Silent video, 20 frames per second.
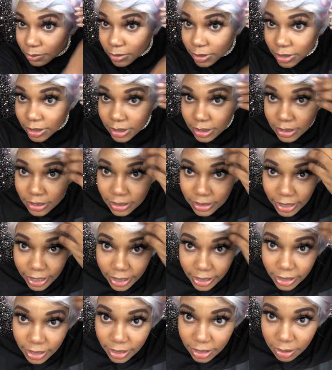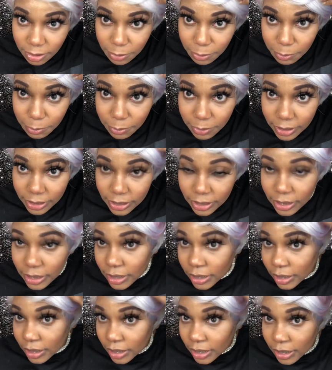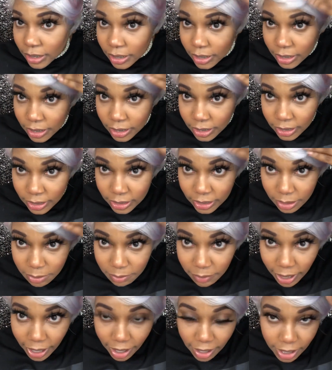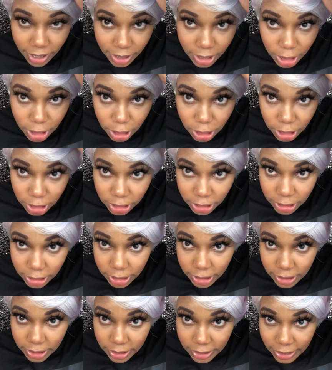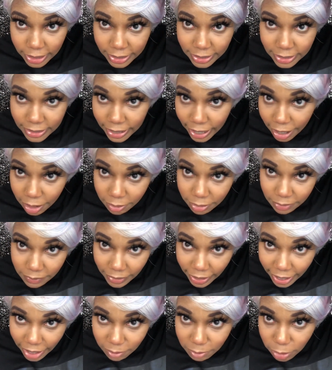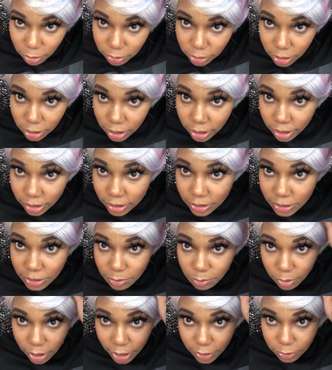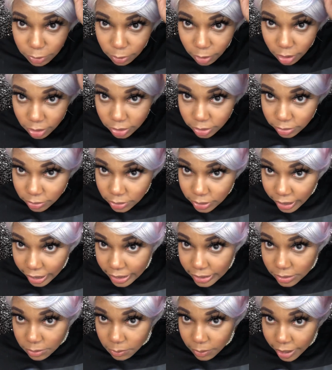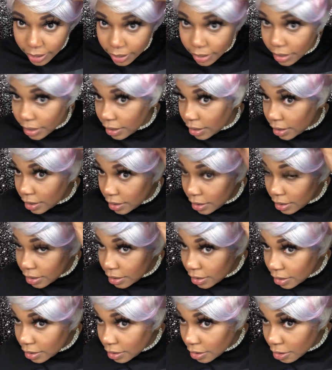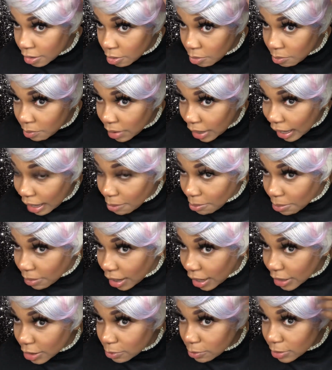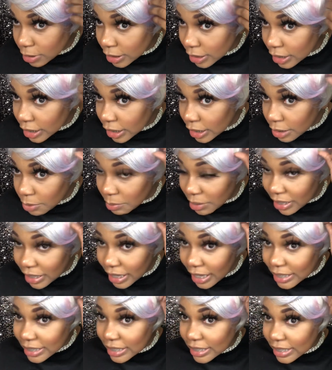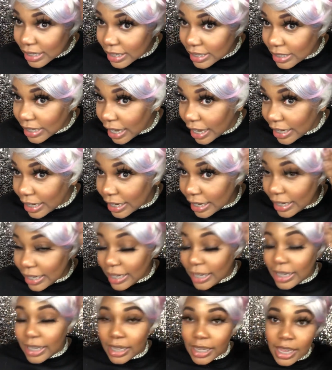would just like really get my curlers, and see, I don't even have no little curlers anymore. I threw all those things away. But I probably would, because this can take heat,